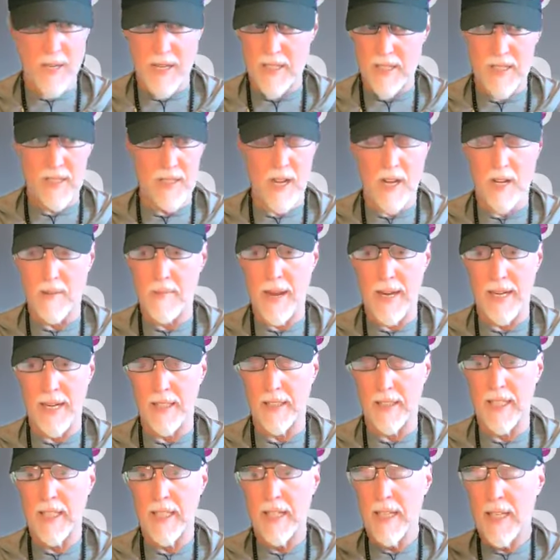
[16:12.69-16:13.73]
does this
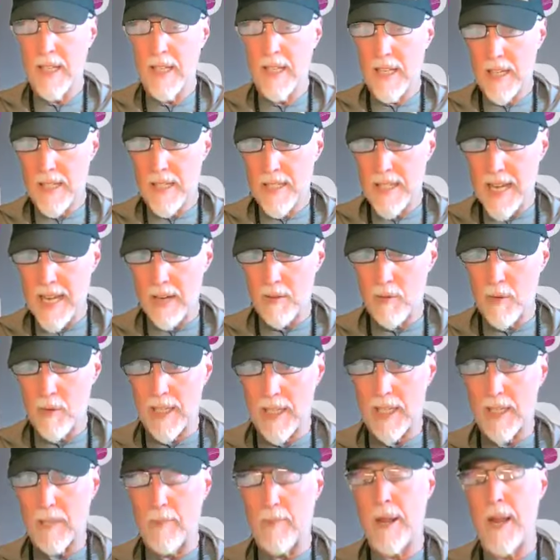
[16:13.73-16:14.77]
automatically,
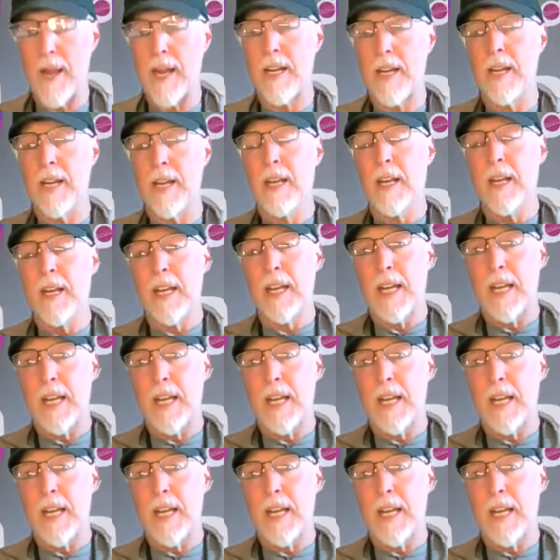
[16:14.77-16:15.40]
downregulate the pain,